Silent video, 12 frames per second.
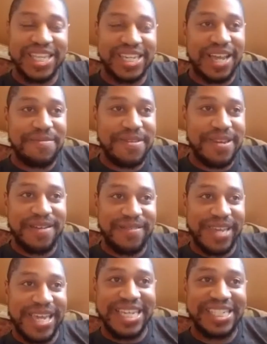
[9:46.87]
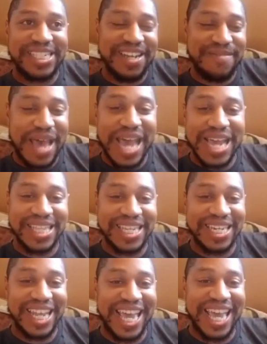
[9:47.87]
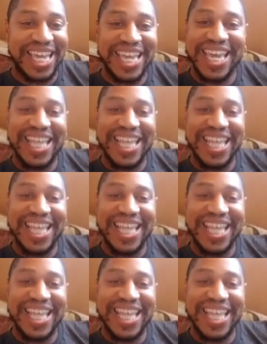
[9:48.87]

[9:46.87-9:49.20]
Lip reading: WWE shit back in the day.